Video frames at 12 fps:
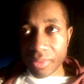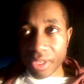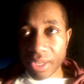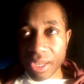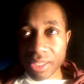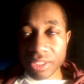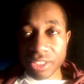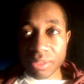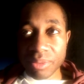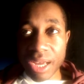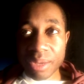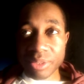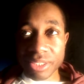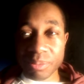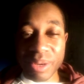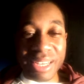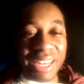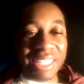In the synopsis, but
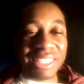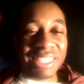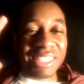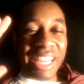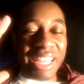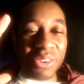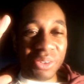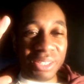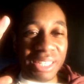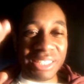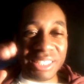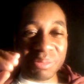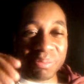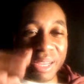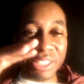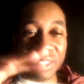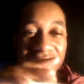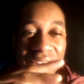they didn't stay on it. They just
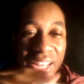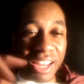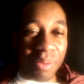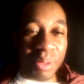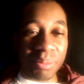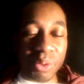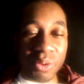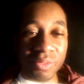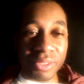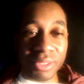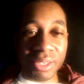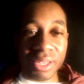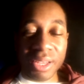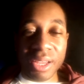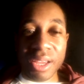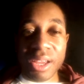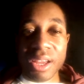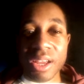mentioned it and kept it moving.
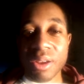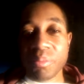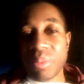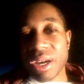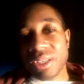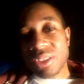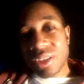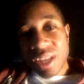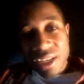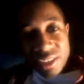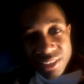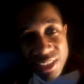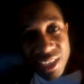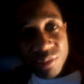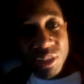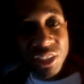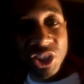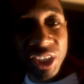But like I said, it was
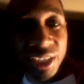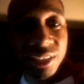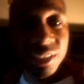chicks in the